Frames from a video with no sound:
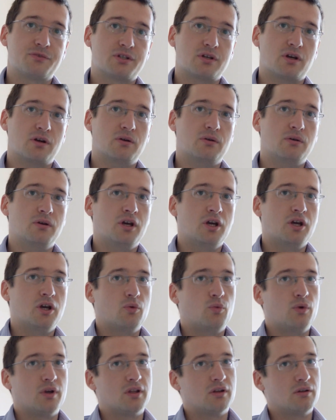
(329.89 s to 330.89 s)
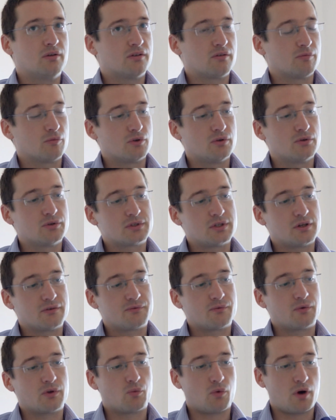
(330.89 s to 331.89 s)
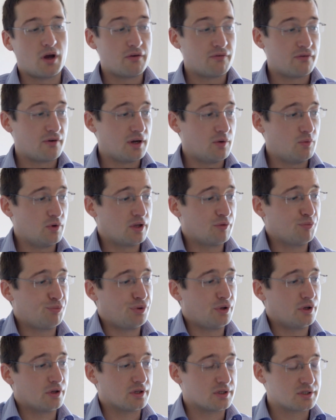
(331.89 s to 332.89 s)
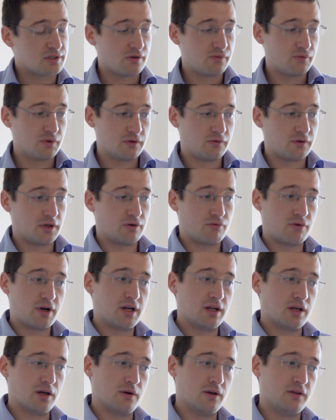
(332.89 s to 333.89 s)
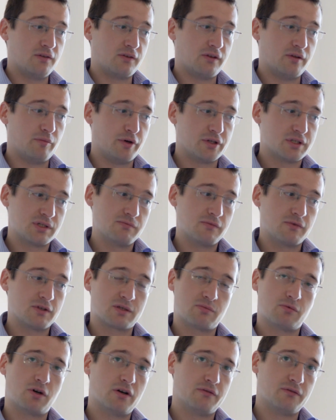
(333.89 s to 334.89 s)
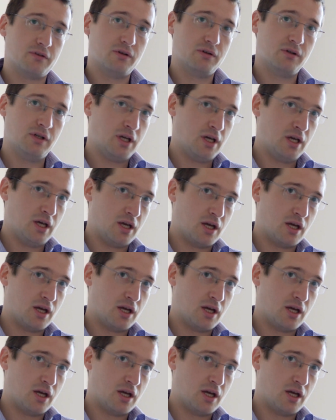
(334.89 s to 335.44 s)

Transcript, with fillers: So we can do some cool stuff with Wi-Fi, we can plug a software-defined radio into the bottom of the smartphone